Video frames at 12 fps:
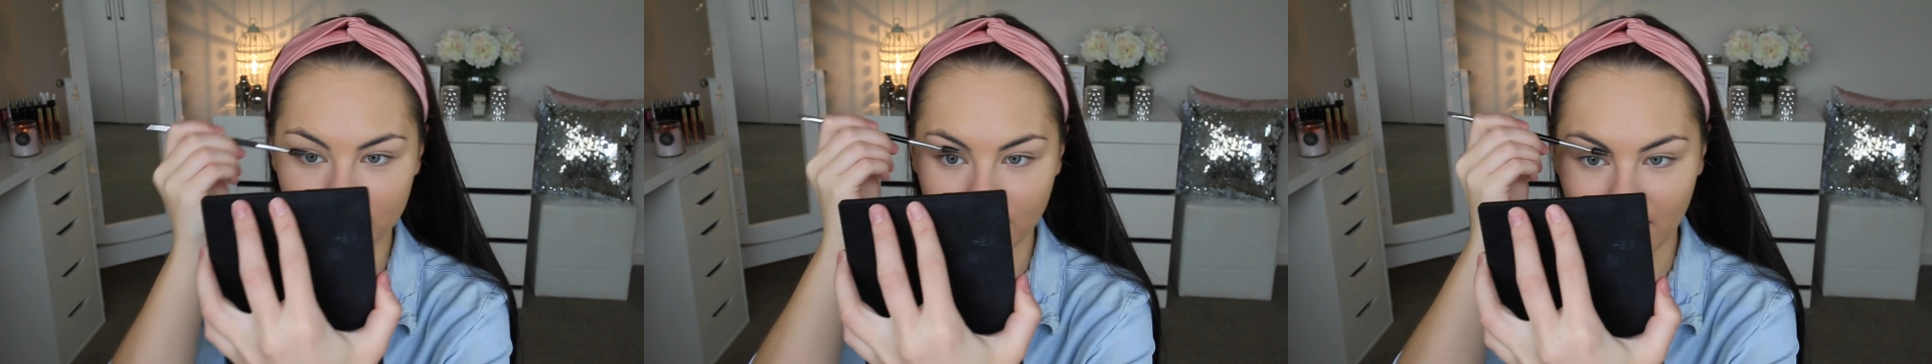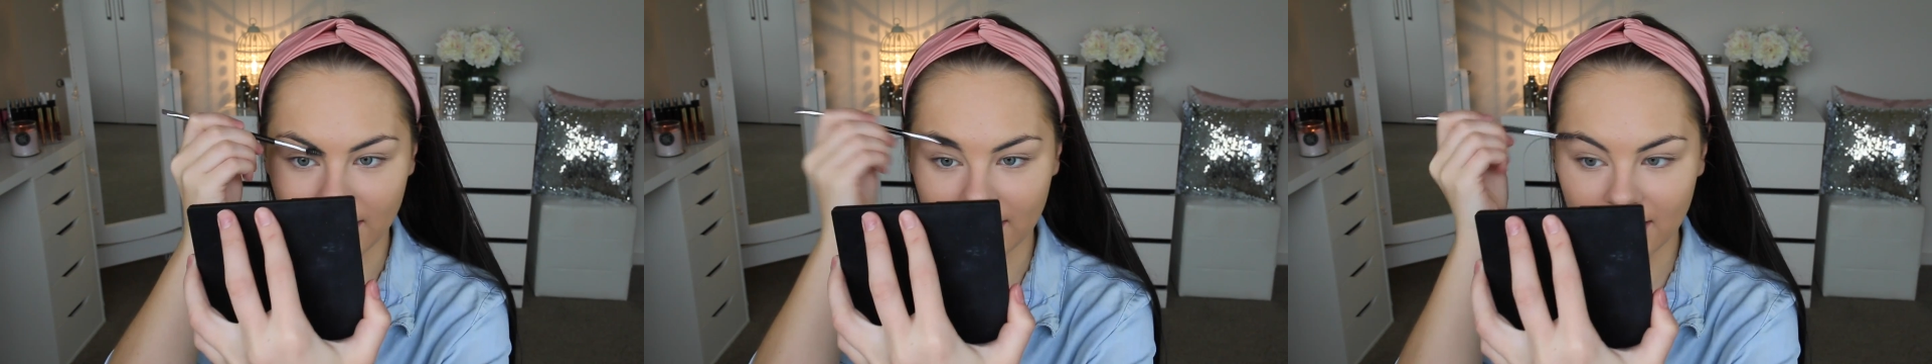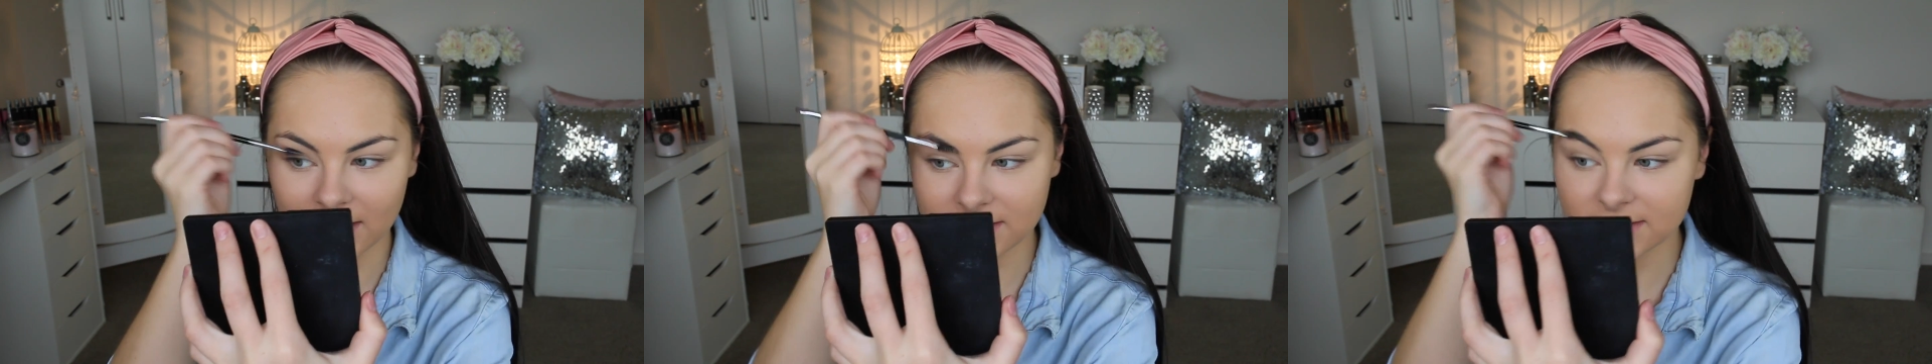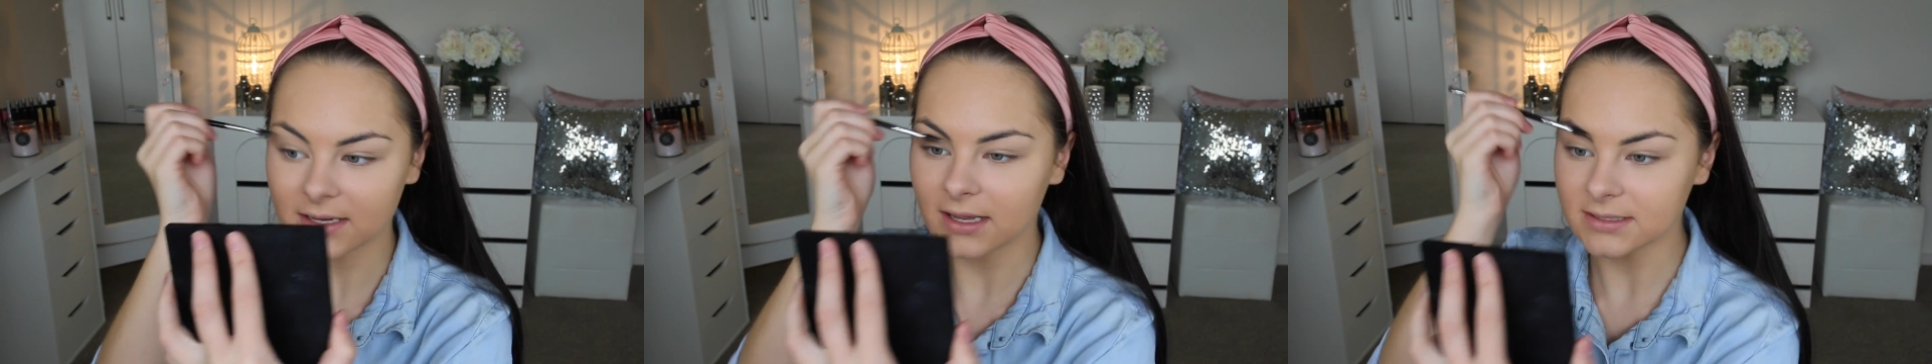by
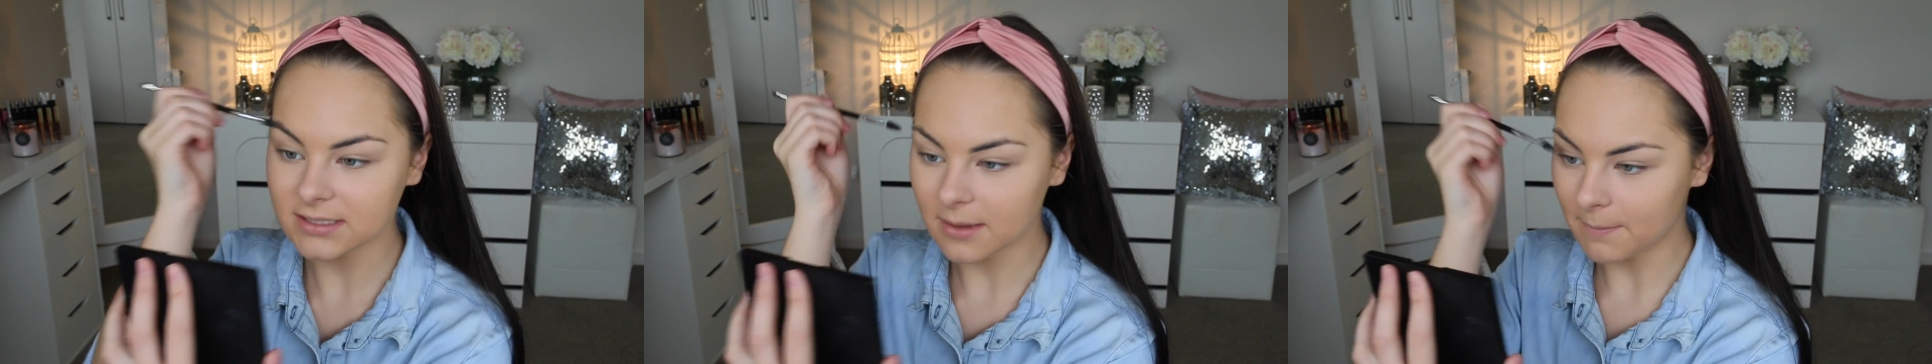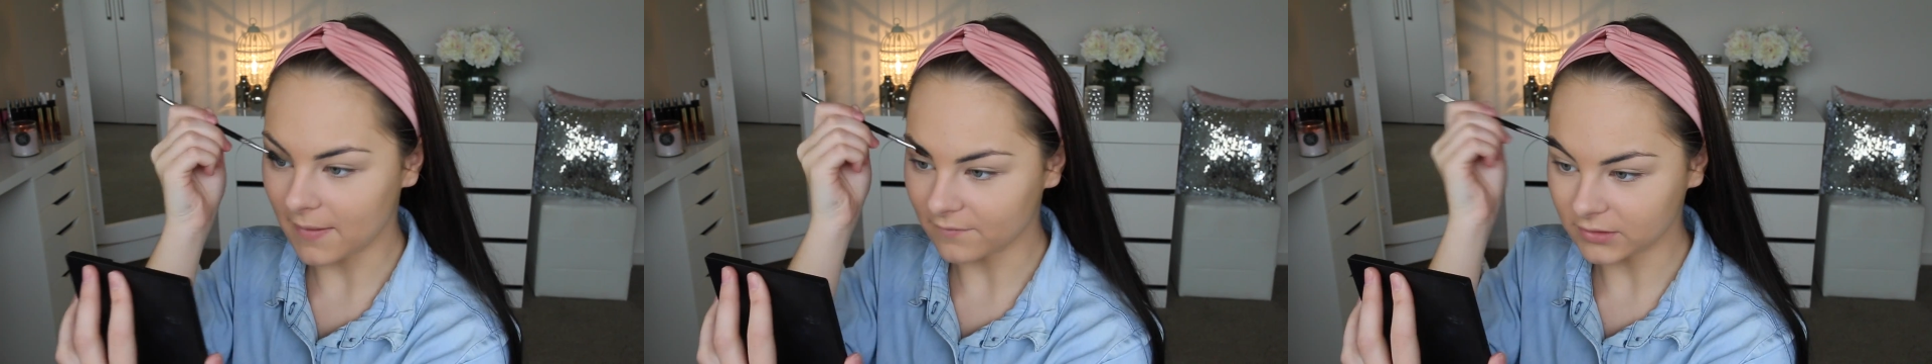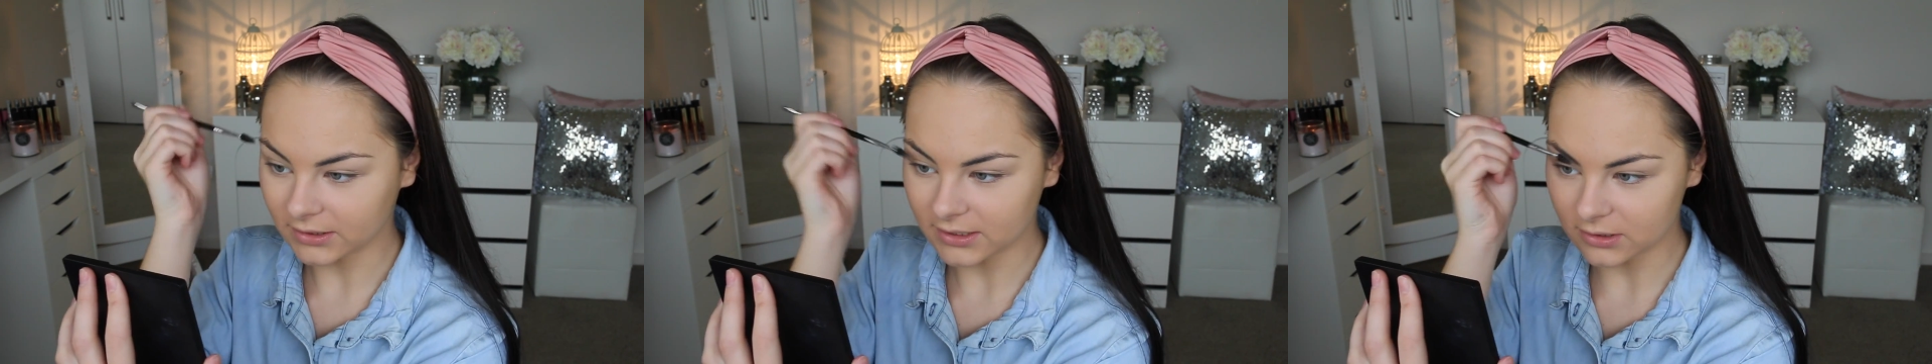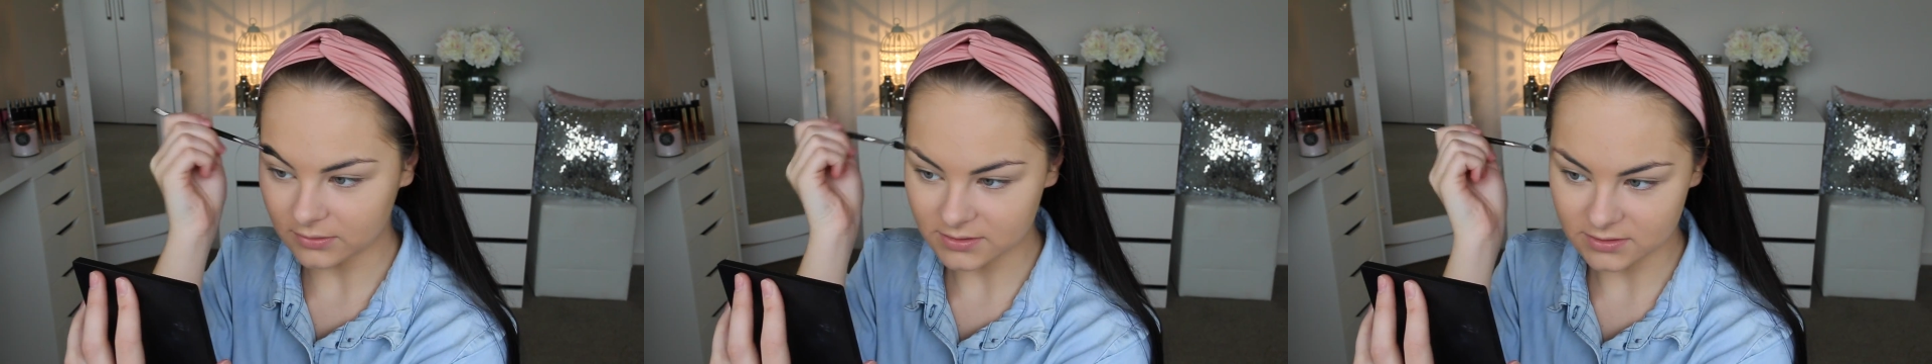Anastasia Beverly
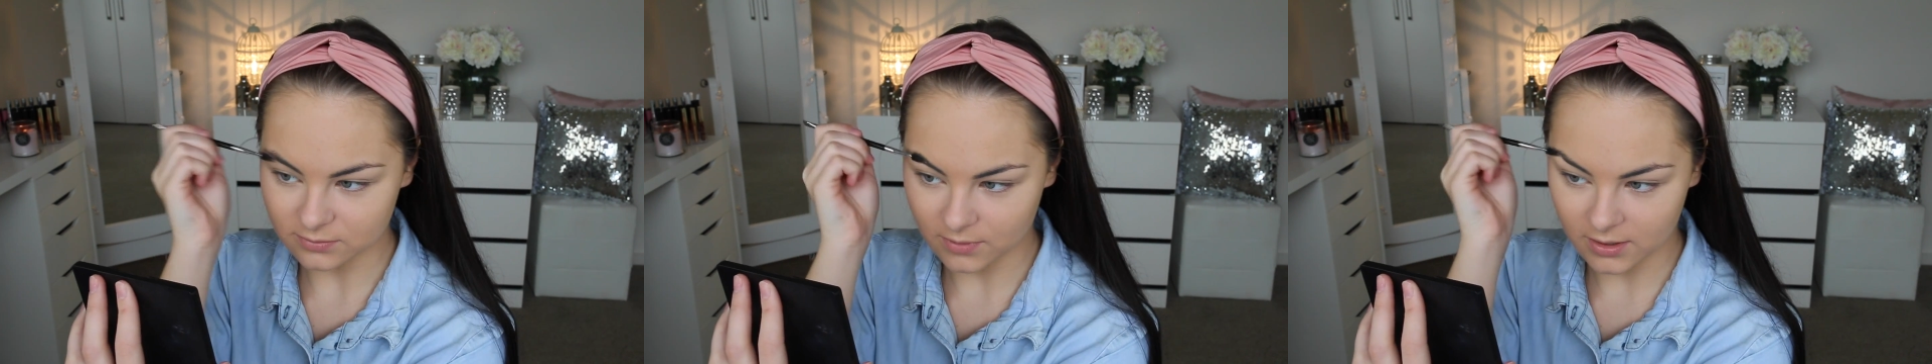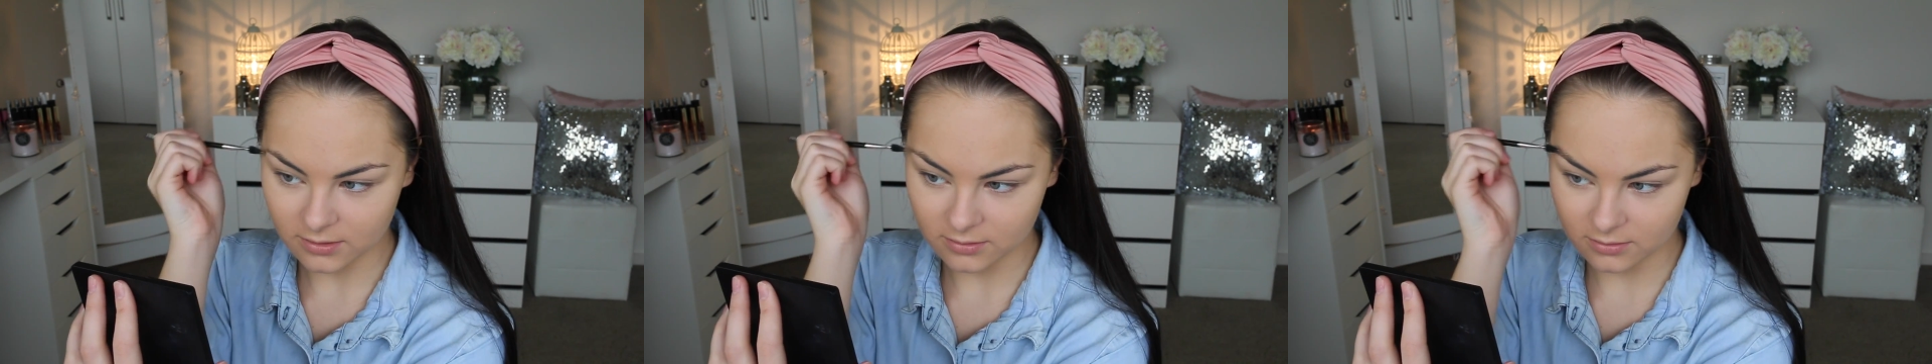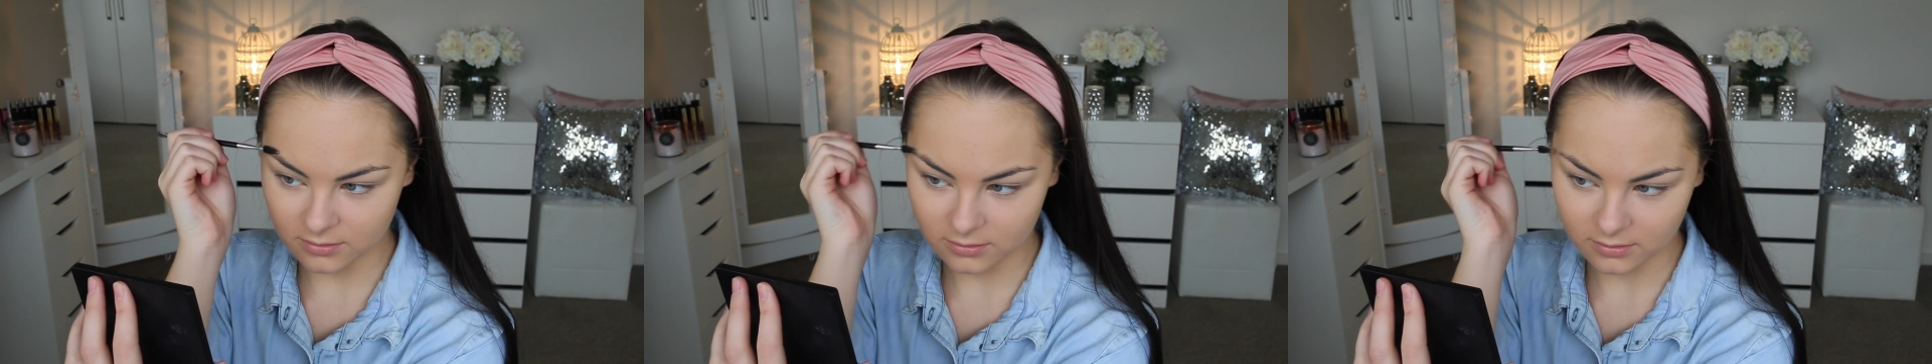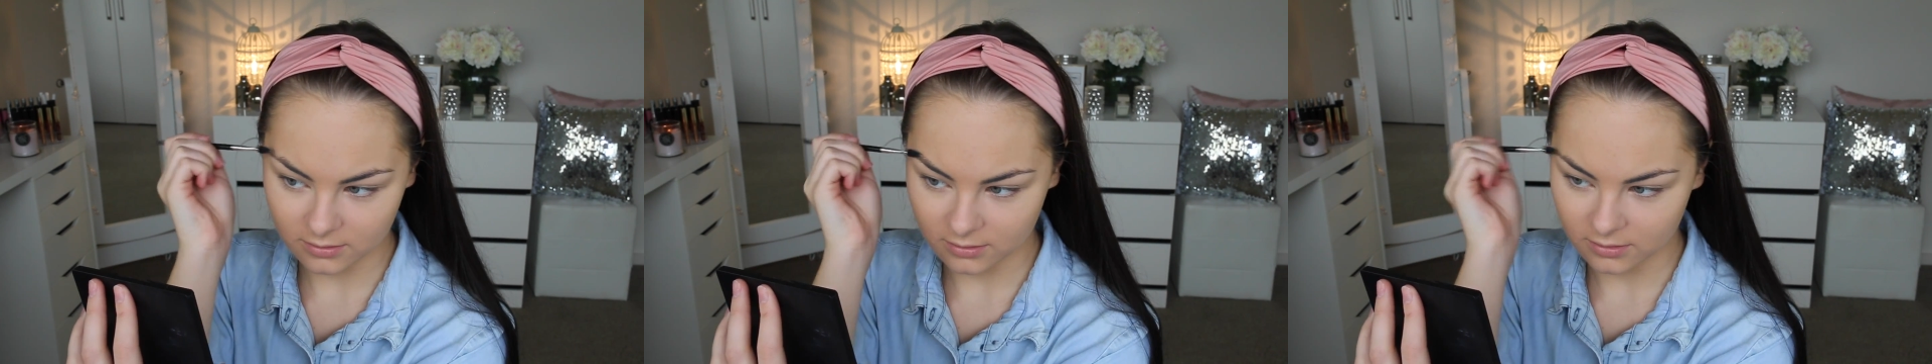Hills as well,